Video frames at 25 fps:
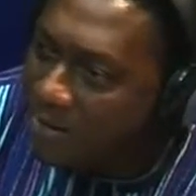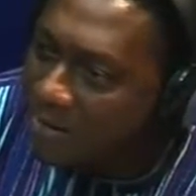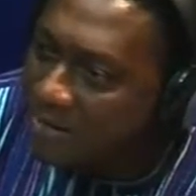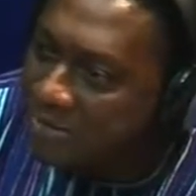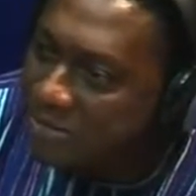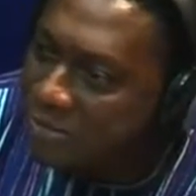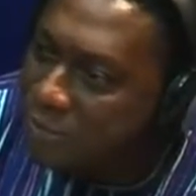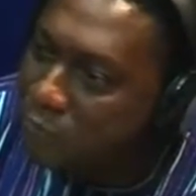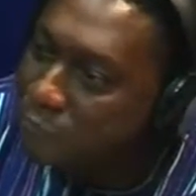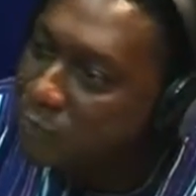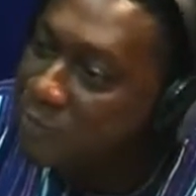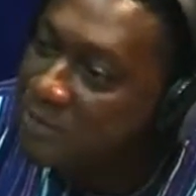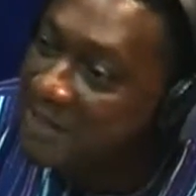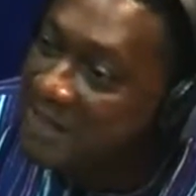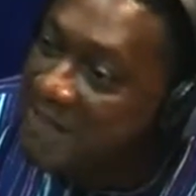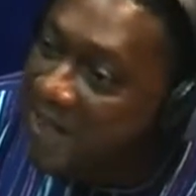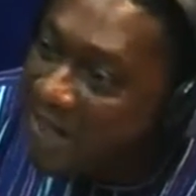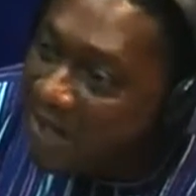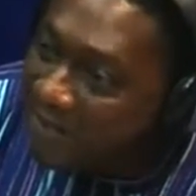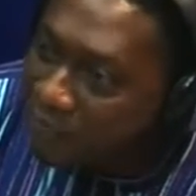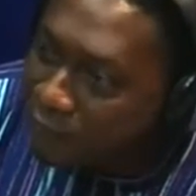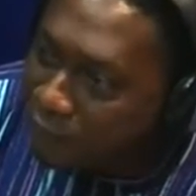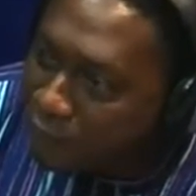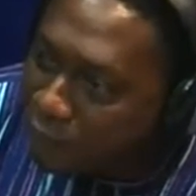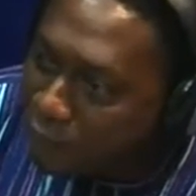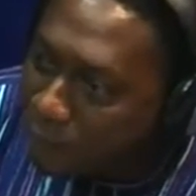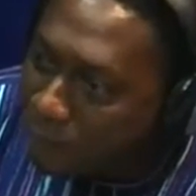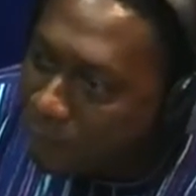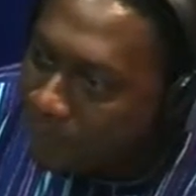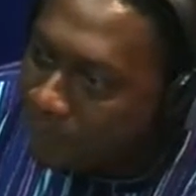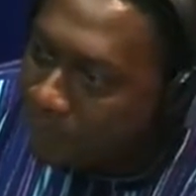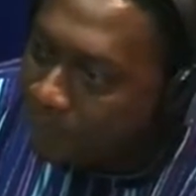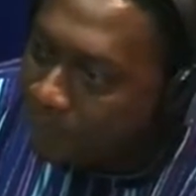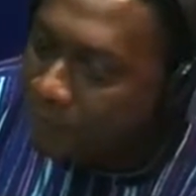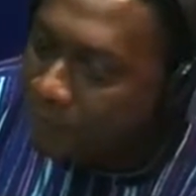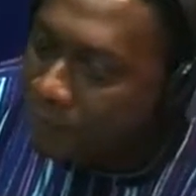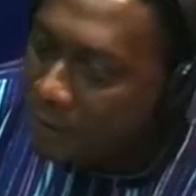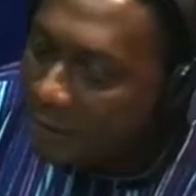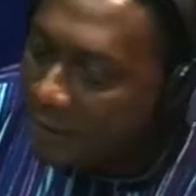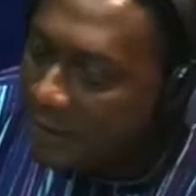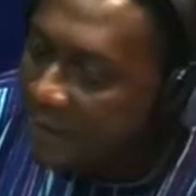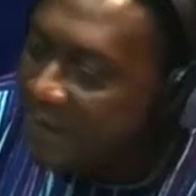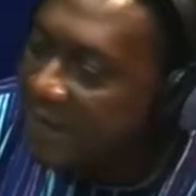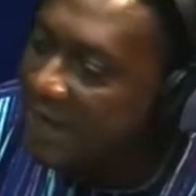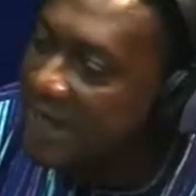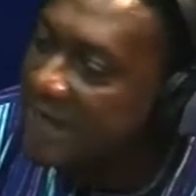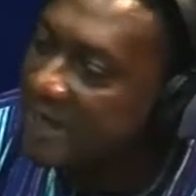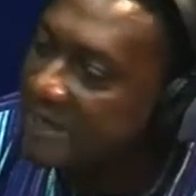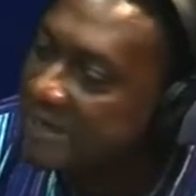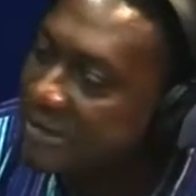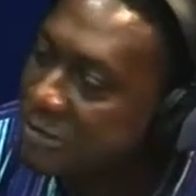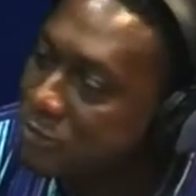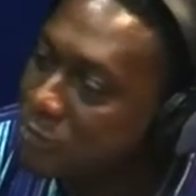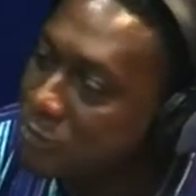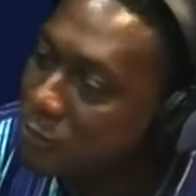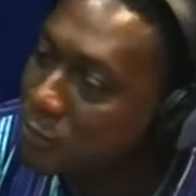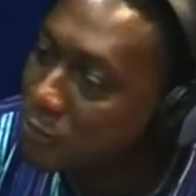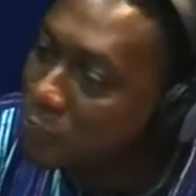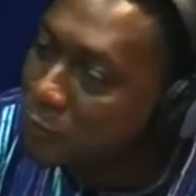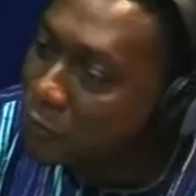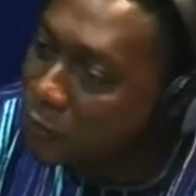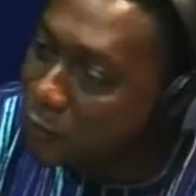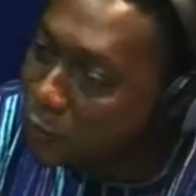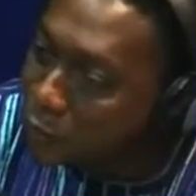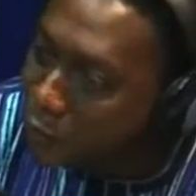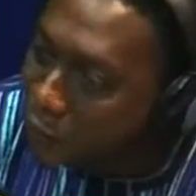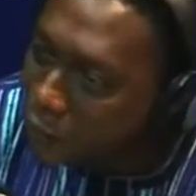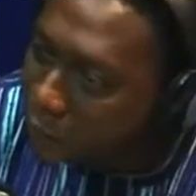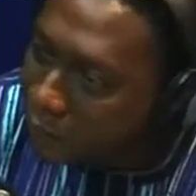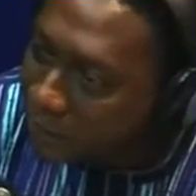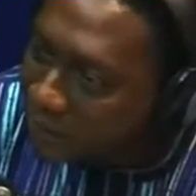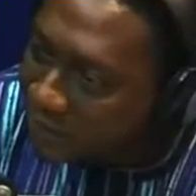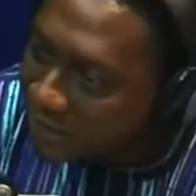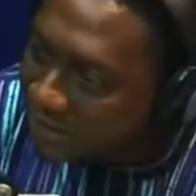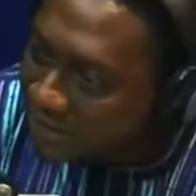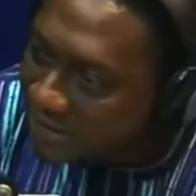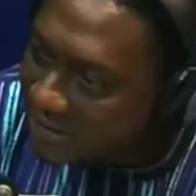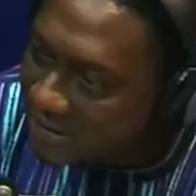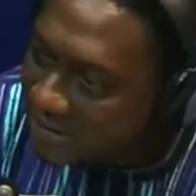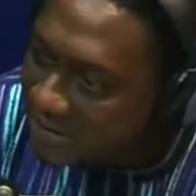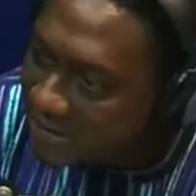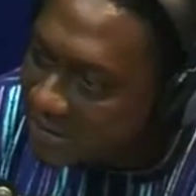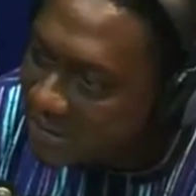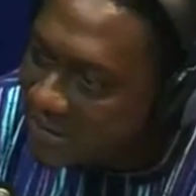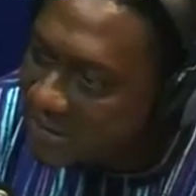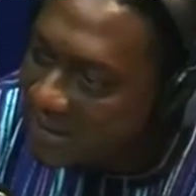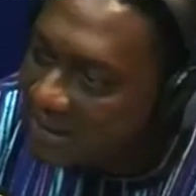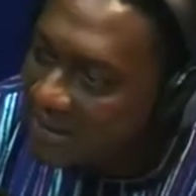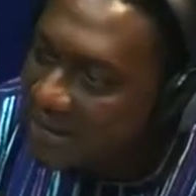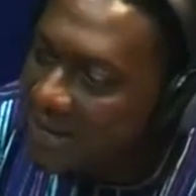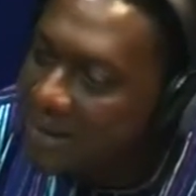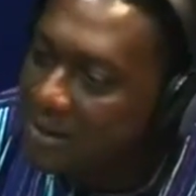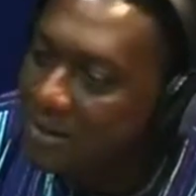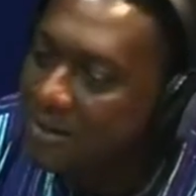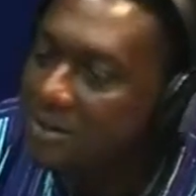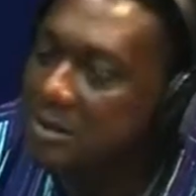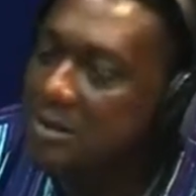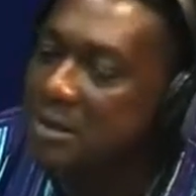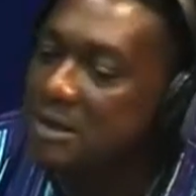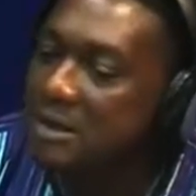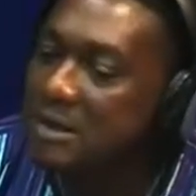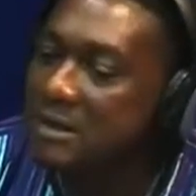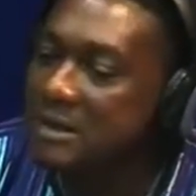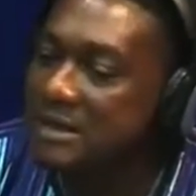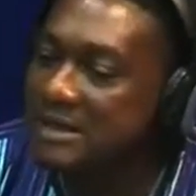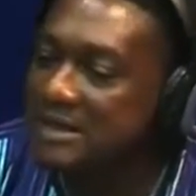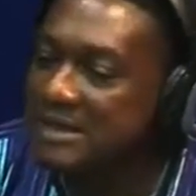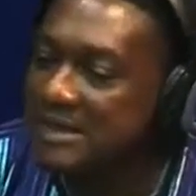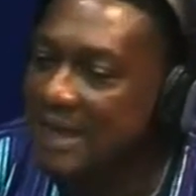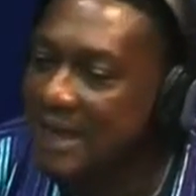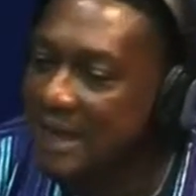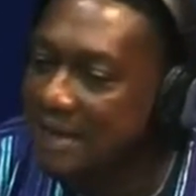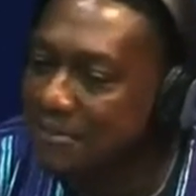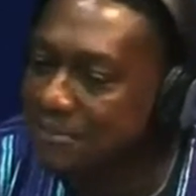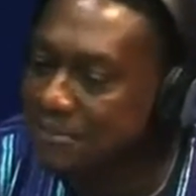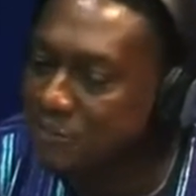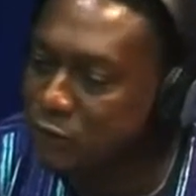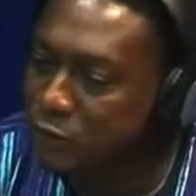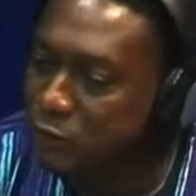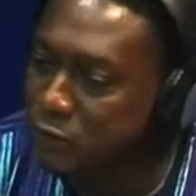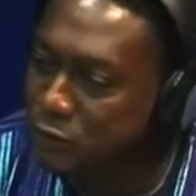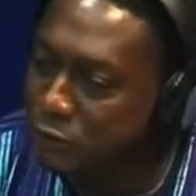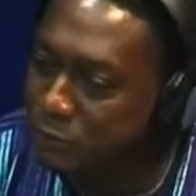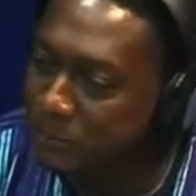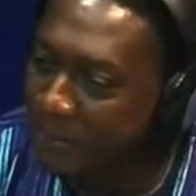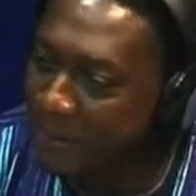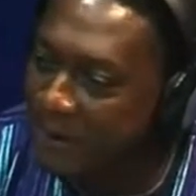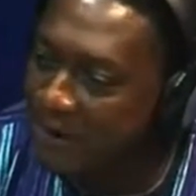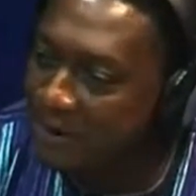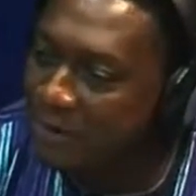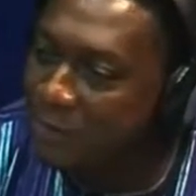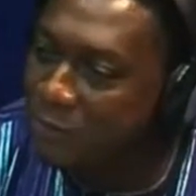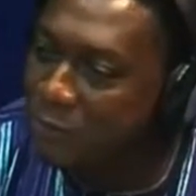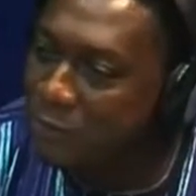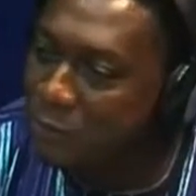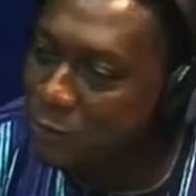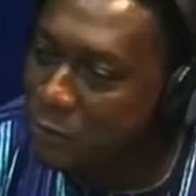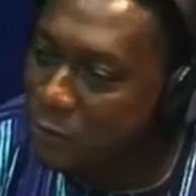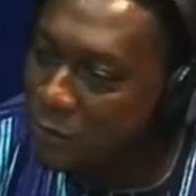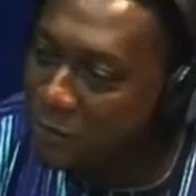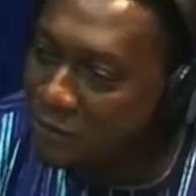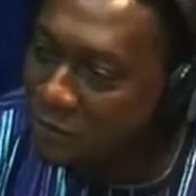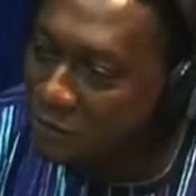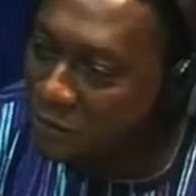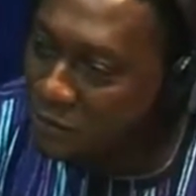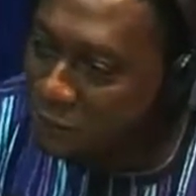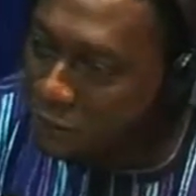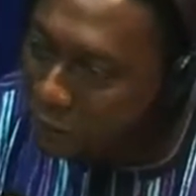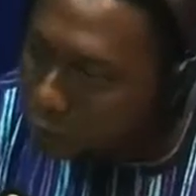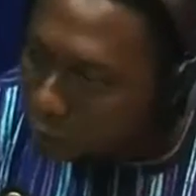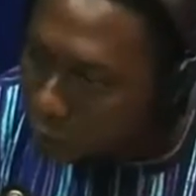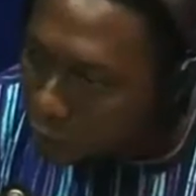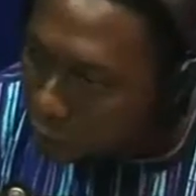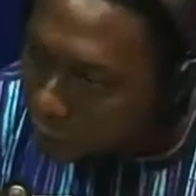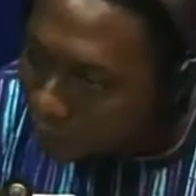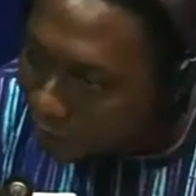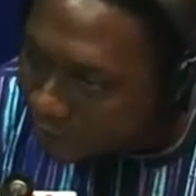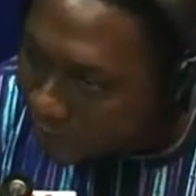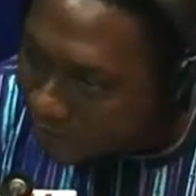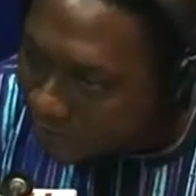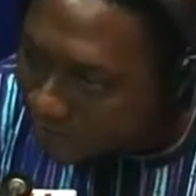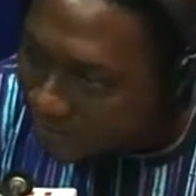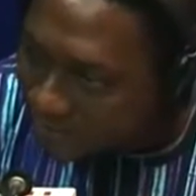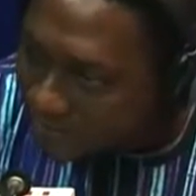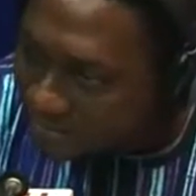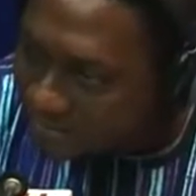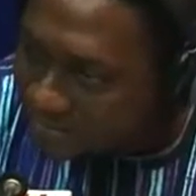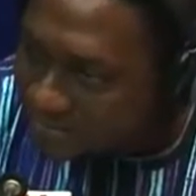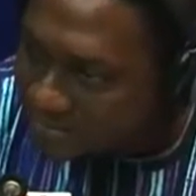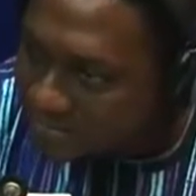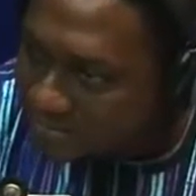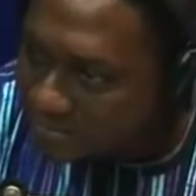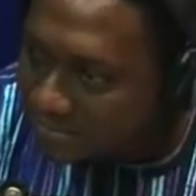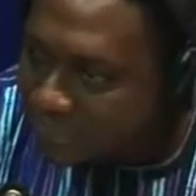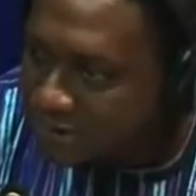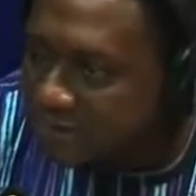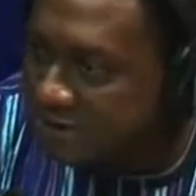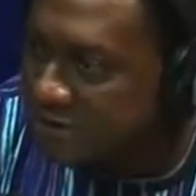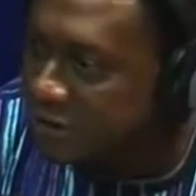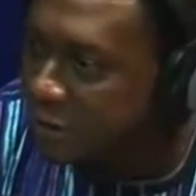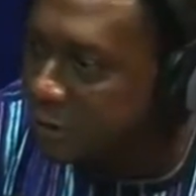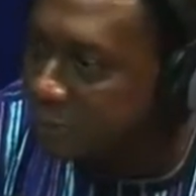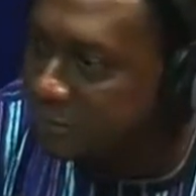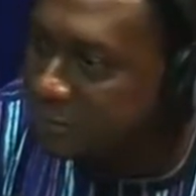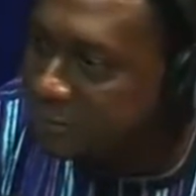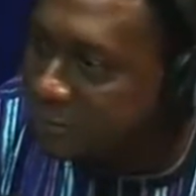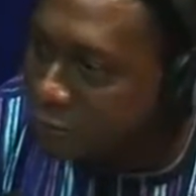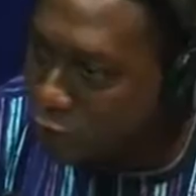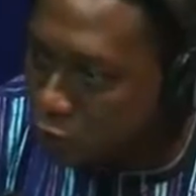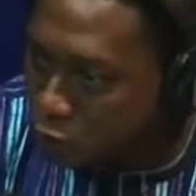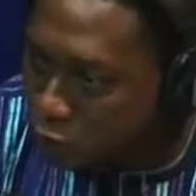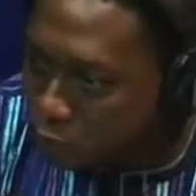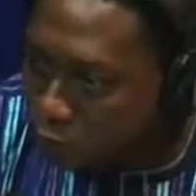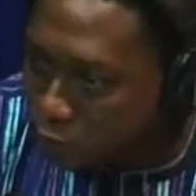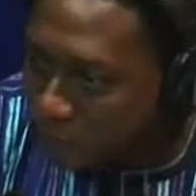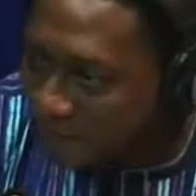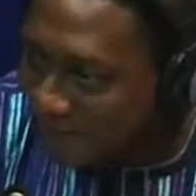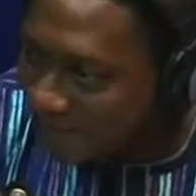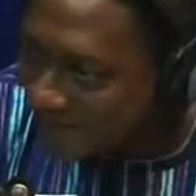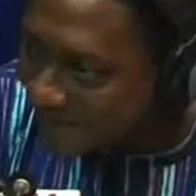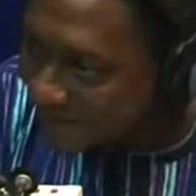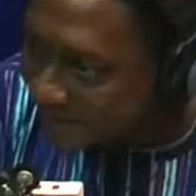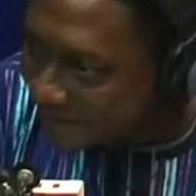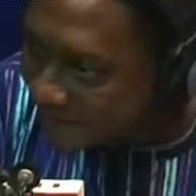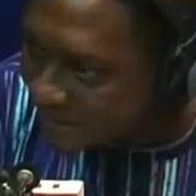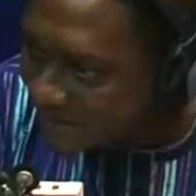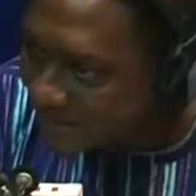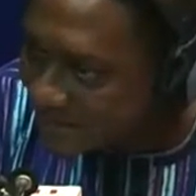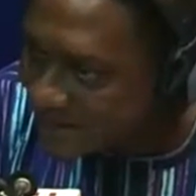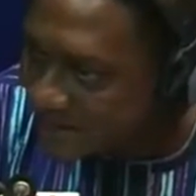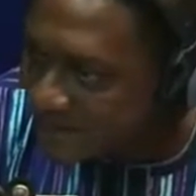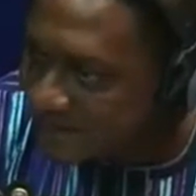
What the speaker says: So therefore, he has to go through it. Now, the time to spend on going through it must not be too lengthy.